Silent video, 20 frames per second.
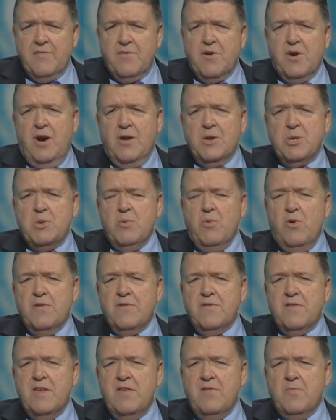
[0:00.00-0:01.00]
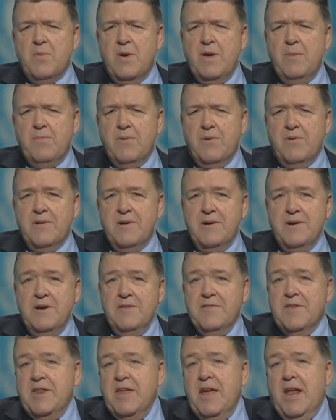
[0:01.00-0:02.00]
of God towards these people,
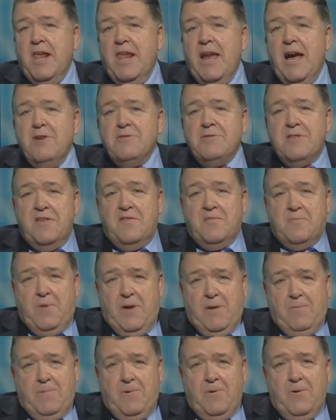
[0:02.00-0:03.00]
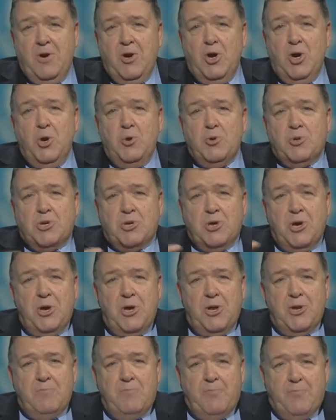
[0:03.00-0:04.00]
that he allowed these people who
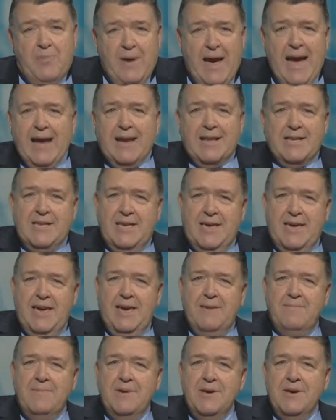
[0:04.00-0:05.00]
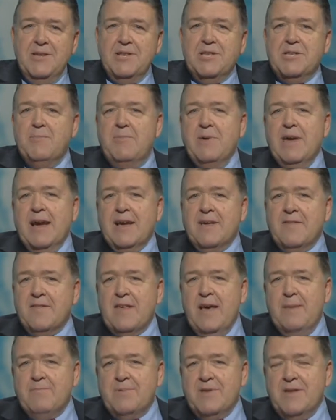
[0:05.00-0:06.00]
turned back to him to be
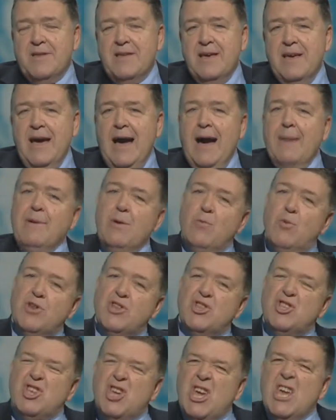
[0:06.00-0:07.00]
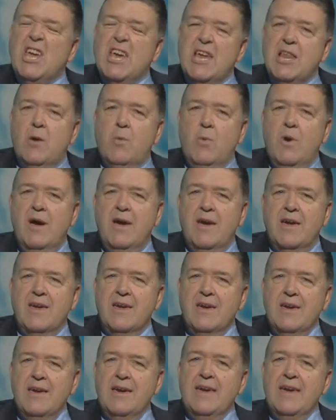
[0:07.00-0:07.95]
accepted. I mean, what a cheek in a way.